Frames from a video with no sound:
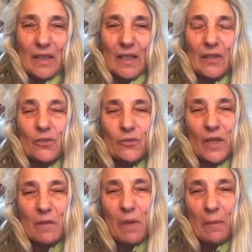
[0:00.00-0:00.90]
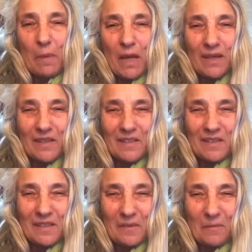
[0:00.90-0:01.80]
He could read my mind.
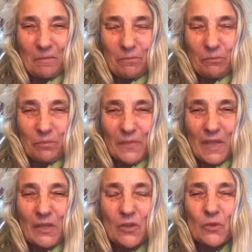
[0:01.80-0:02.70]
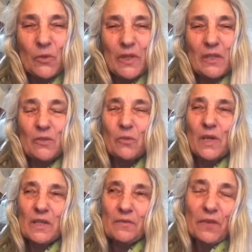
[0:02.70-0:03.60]
He knew when it
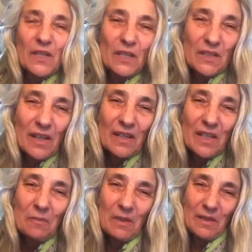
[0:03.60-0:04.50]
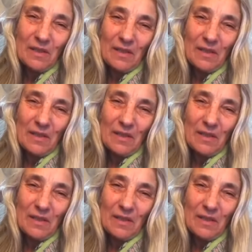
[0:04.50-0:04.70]
was feeding time.